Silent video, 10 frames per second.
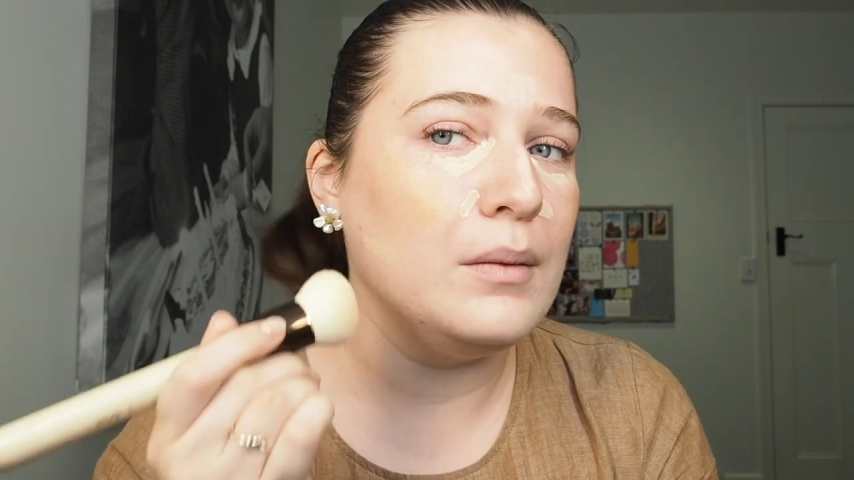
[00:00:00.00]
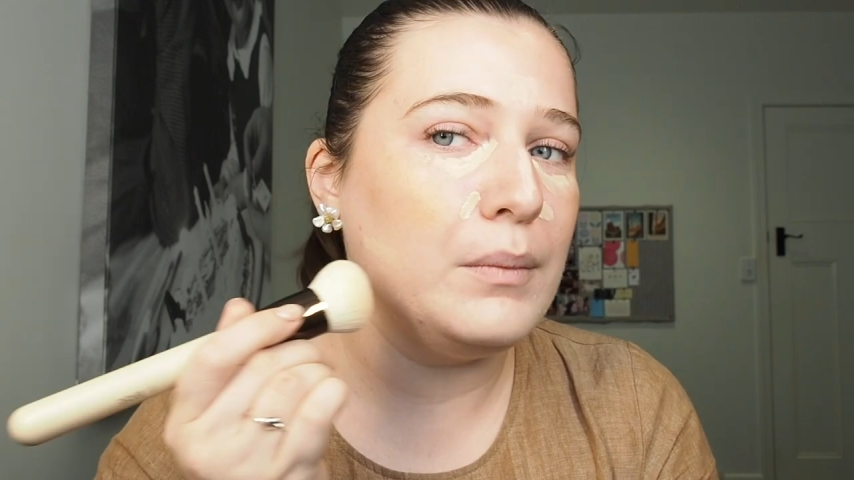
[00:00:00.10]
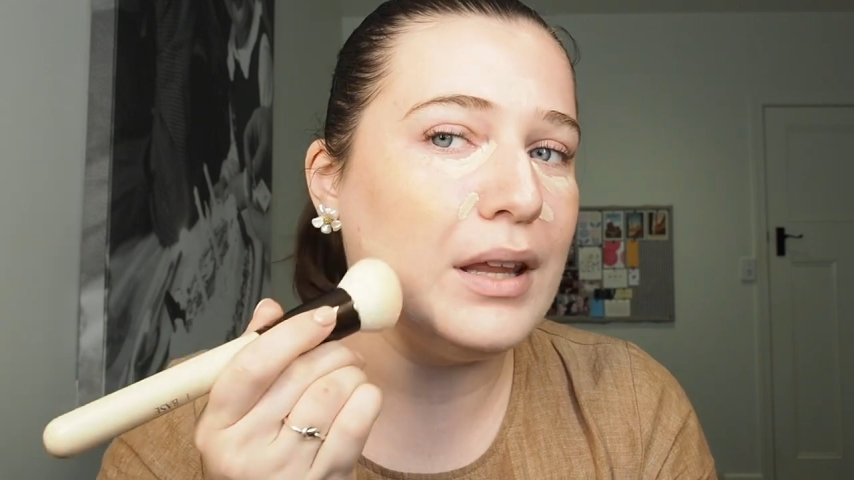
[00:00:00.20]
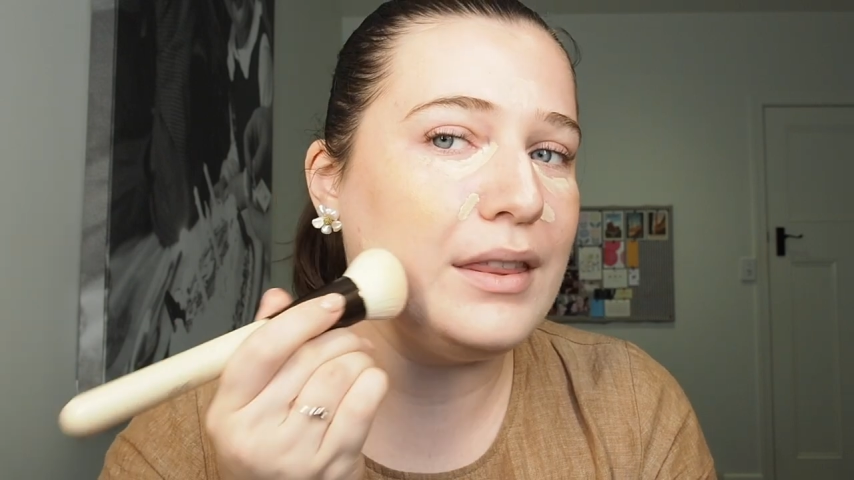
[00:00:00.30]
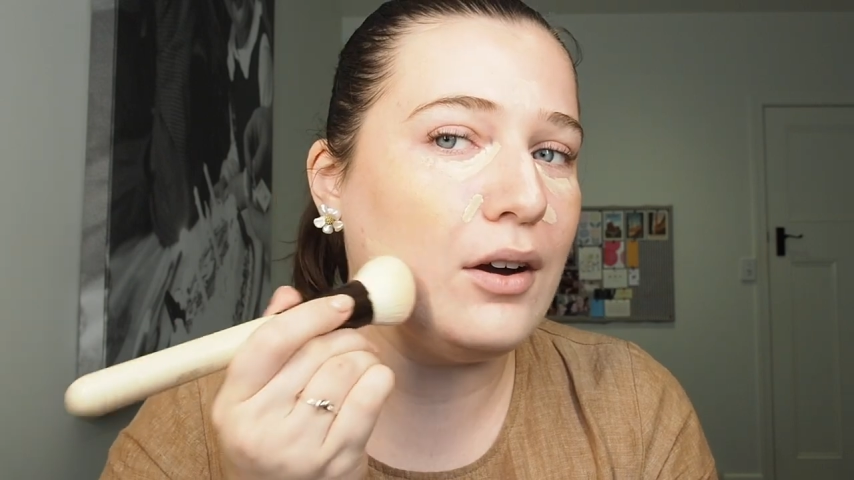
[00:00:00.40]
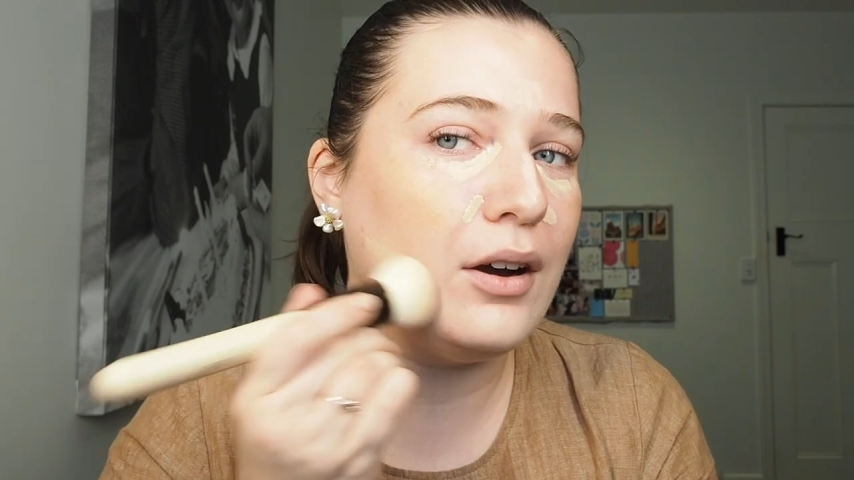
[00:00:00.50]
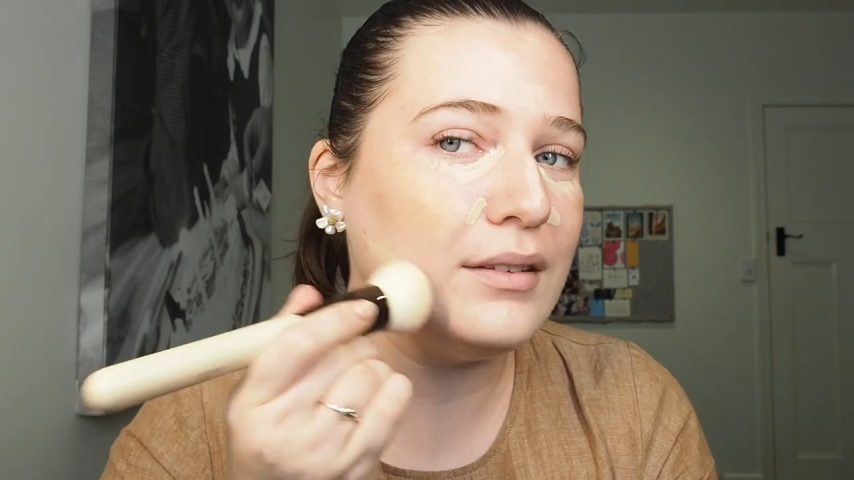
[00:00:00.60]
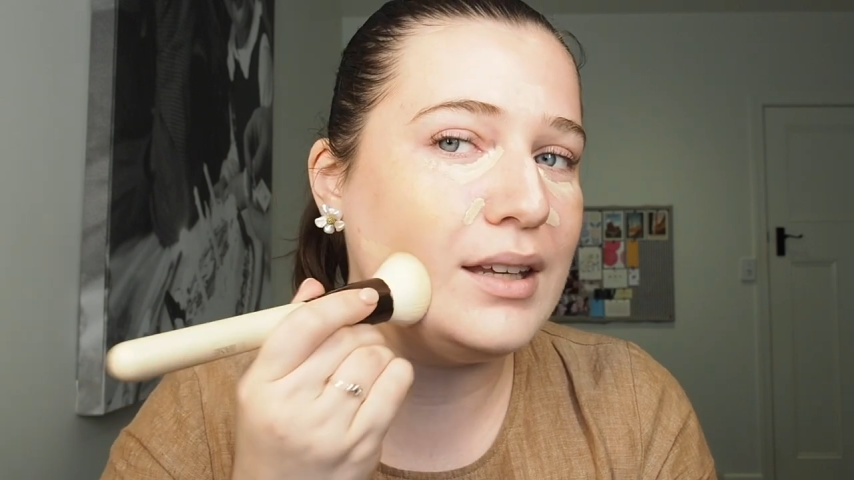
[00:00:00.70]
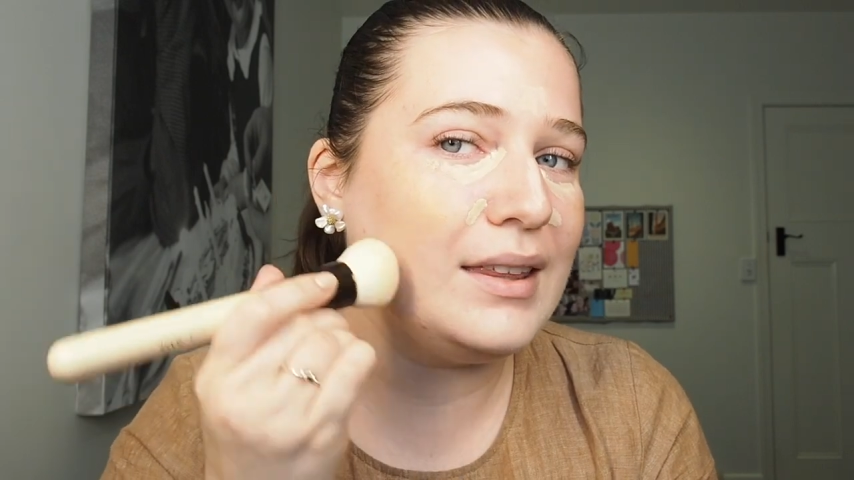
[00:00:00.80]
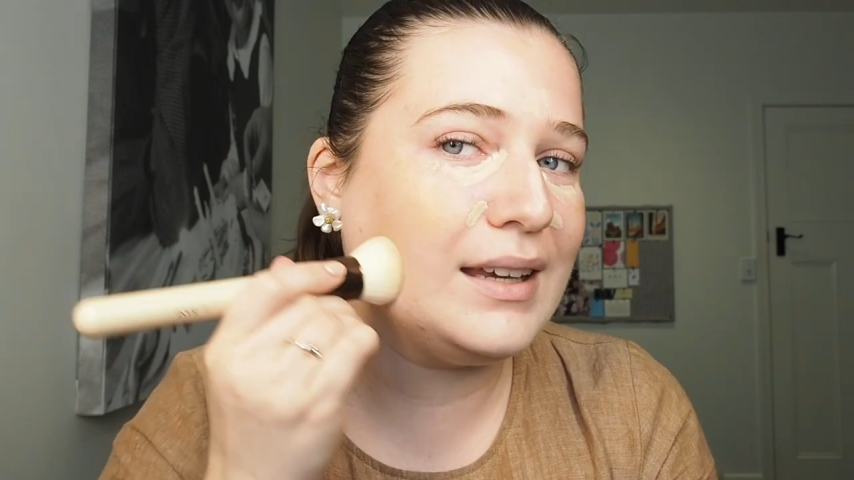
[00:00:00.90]
But the
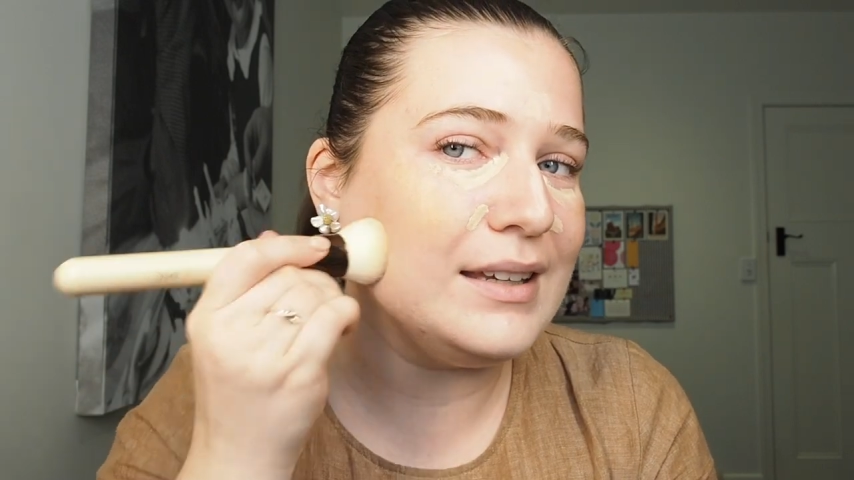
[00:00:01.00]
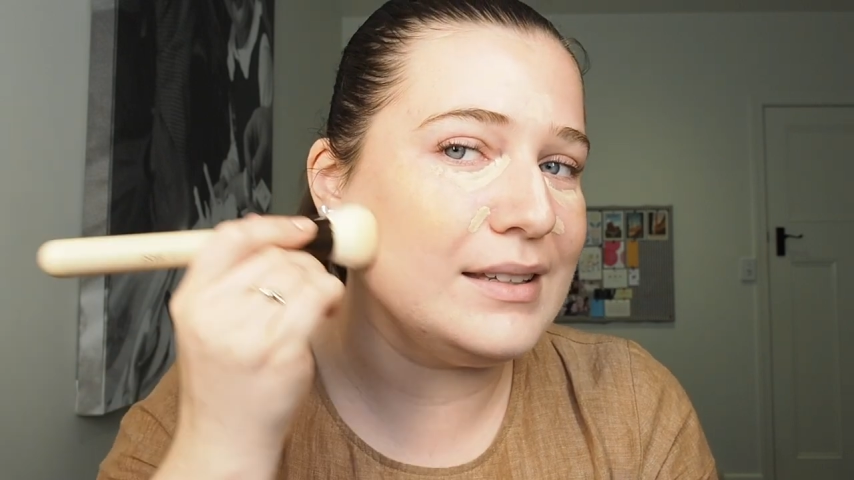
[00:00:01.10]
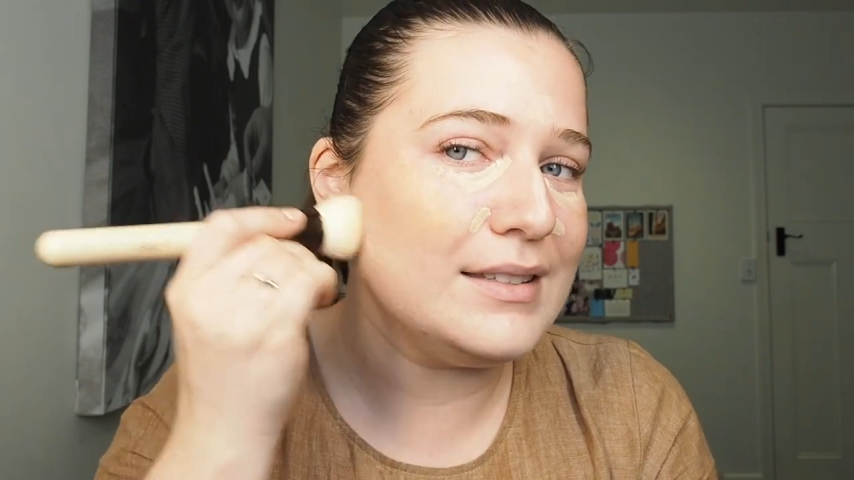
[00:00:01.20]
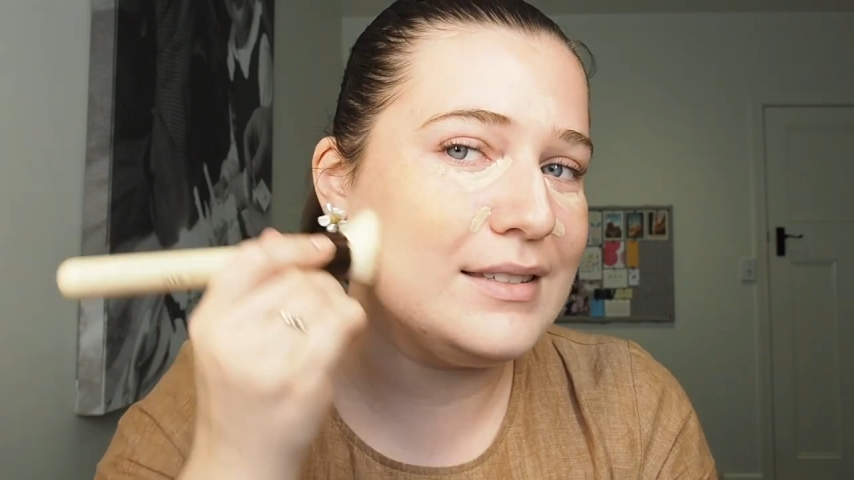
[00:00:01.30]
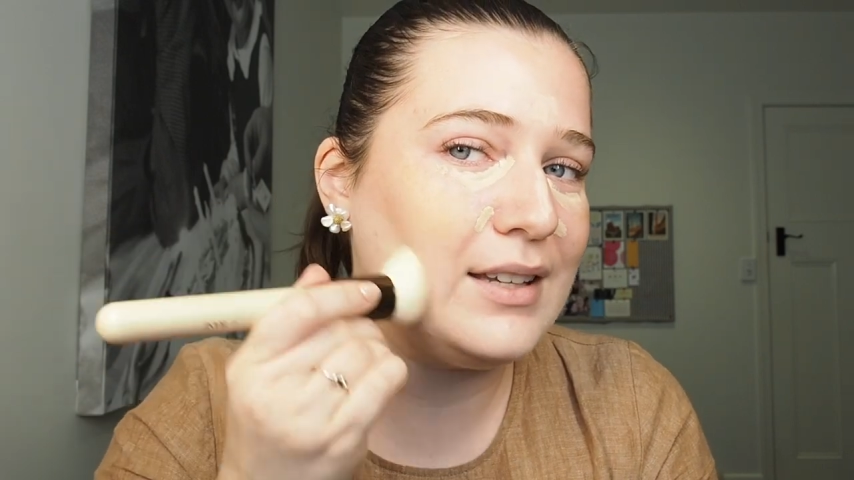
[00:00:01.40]
only thing is,